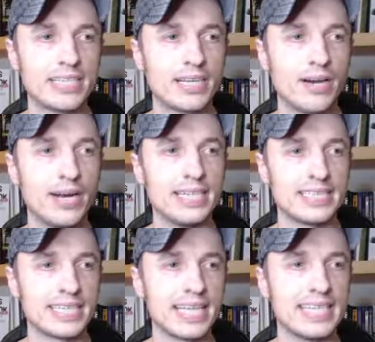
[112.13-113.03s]
you could go ahead and
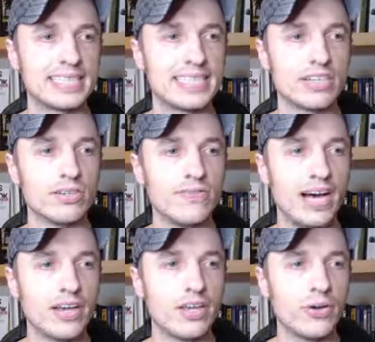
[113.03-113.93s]
select that single
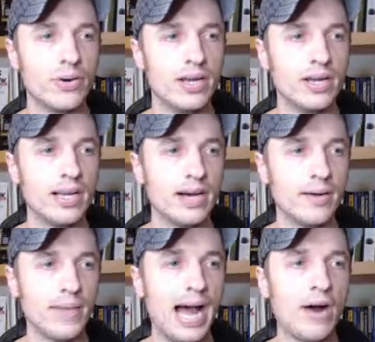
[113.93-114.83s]
value
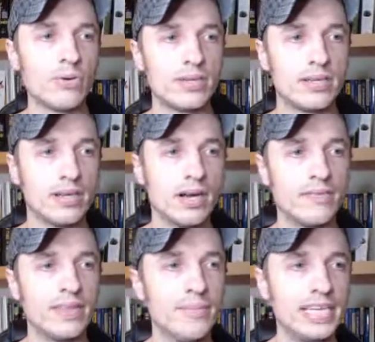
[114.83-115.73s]
um, out
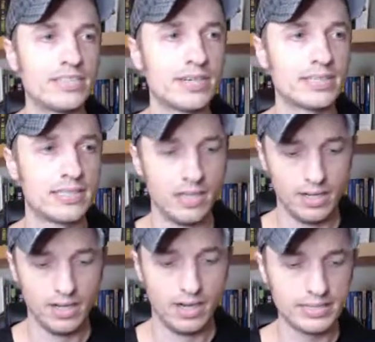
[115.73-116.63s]
of the matrix.
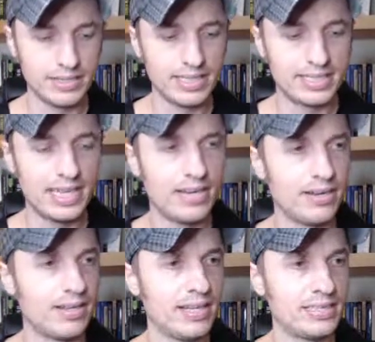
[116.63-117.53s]
Also, let's
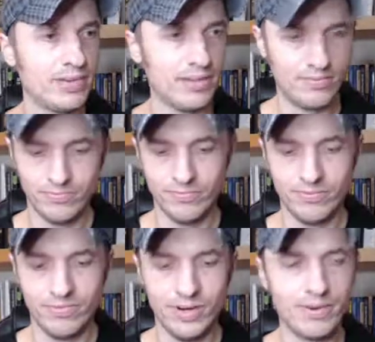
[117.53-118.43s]
say, that's what
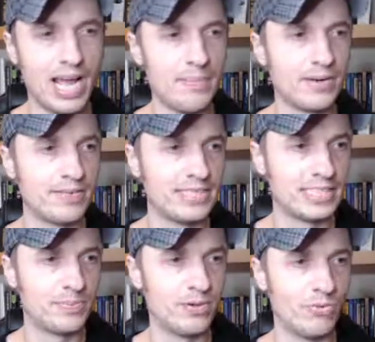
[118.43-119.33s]
what would happen if we
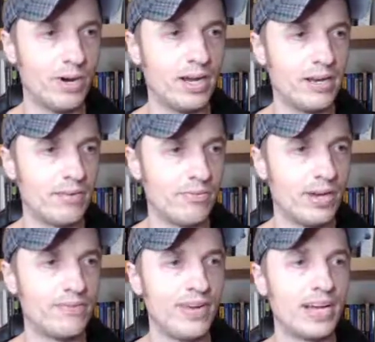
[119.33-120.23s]
just put one,
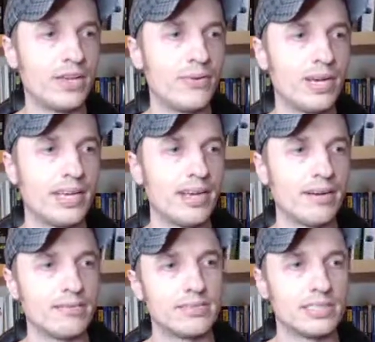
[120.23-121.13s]
one value in
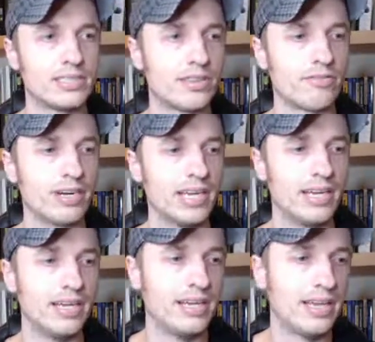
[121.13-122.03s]
here, just three,
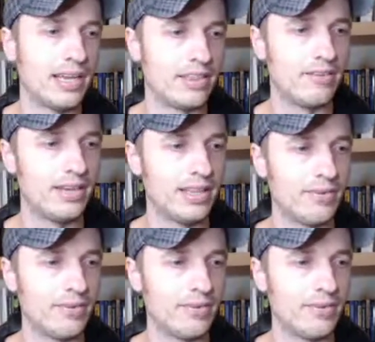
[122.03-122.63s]
and threw it in